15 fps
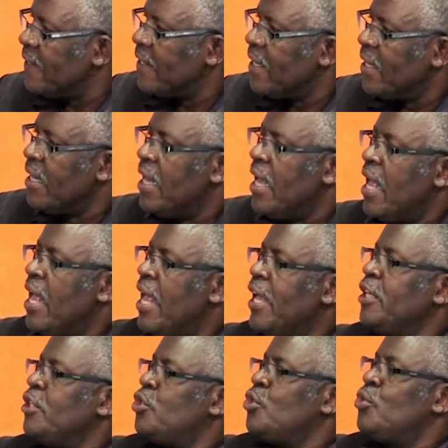
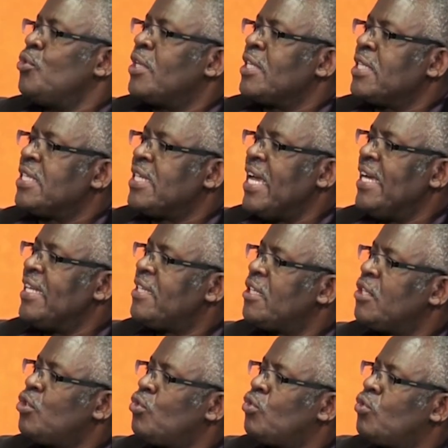and you
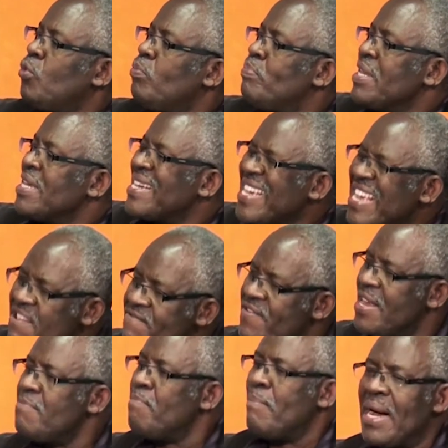get to be
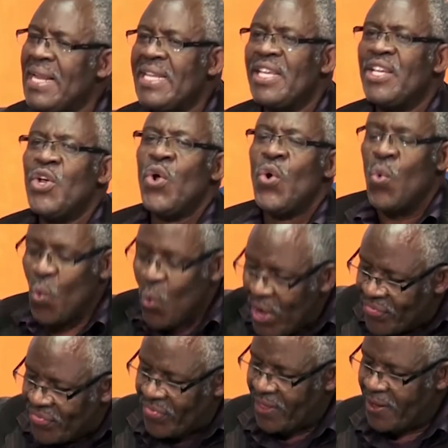given money
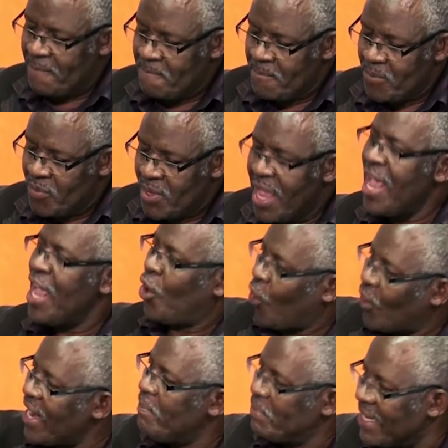with a
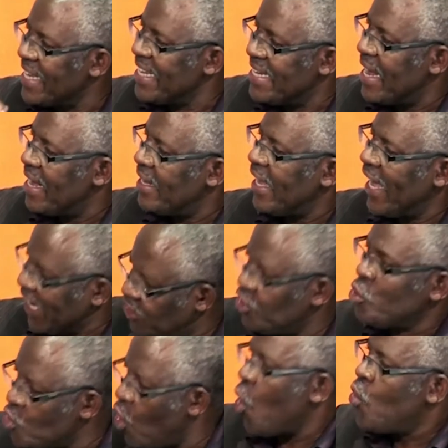corrupt leader, and
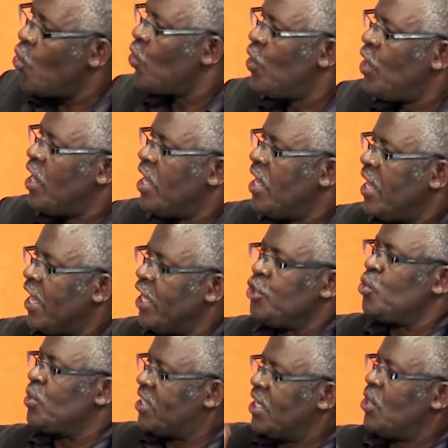you know, and
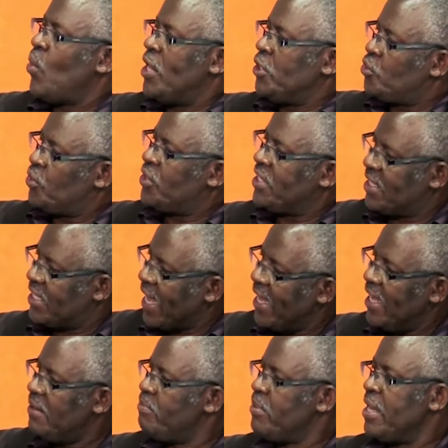you still want to
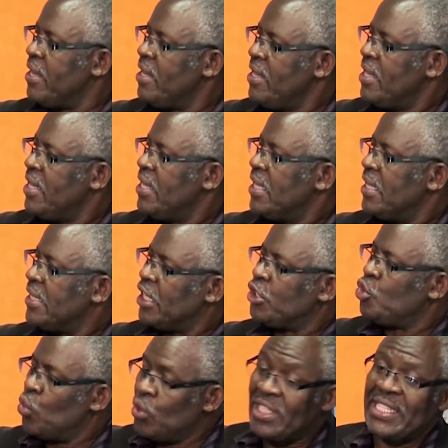tell me that
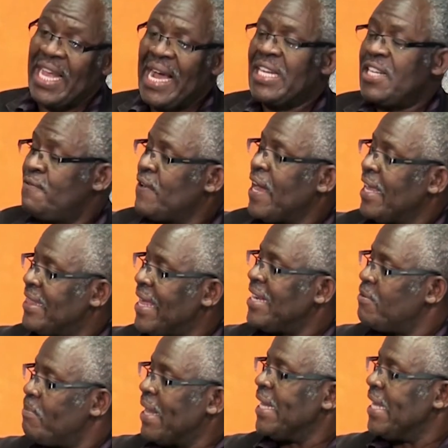you will sanctify
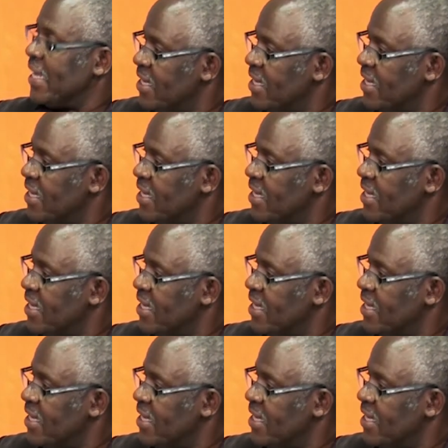that money.